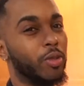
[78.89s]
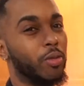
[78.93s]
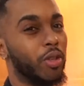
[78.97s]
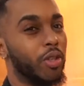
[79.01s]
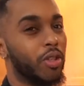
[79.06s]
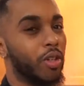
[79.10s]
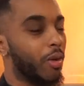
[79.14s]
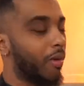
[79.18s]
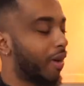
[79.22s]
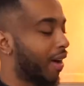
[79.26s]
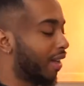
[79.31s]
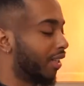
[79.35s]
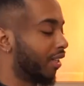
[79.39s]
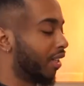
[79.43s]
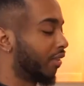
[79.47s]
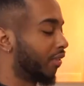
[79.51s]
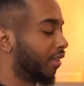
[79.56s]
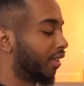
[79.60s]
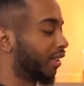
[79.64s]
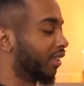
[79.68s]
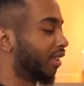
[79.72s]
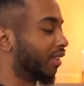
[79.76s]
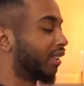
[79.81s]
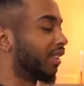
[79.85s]
You wanna know why I love
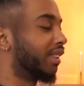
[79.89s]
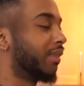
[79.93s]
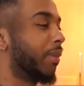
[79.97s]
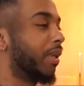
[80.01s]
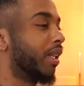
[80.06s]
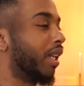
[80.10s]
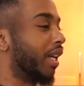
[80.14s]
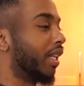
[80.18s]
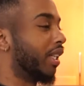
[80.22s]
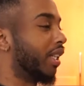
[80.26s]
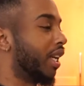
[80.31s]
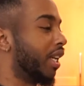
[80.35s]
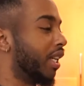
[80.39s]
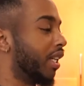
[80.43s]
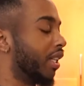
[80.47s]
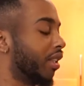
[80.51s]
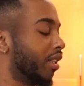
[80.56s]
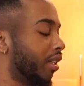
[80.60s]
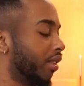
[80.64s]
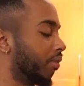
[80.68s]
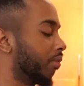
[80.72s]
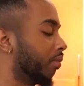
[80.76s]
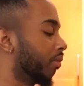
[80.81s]
this? Cause it smells like cake.